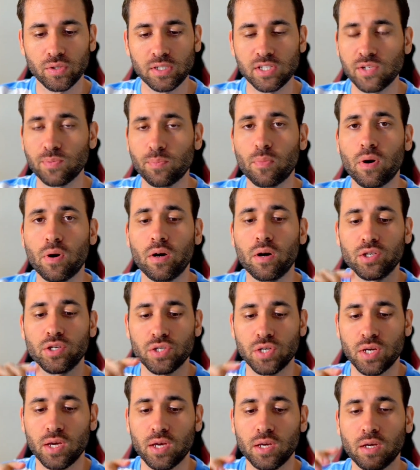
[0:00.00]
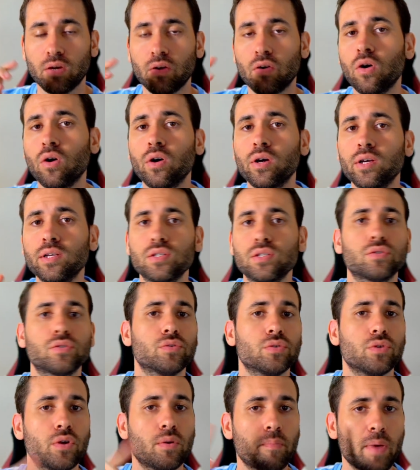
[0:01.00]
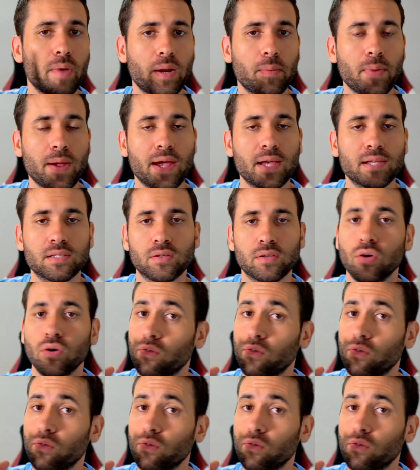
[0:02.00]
smart chain coins to your MetaMask.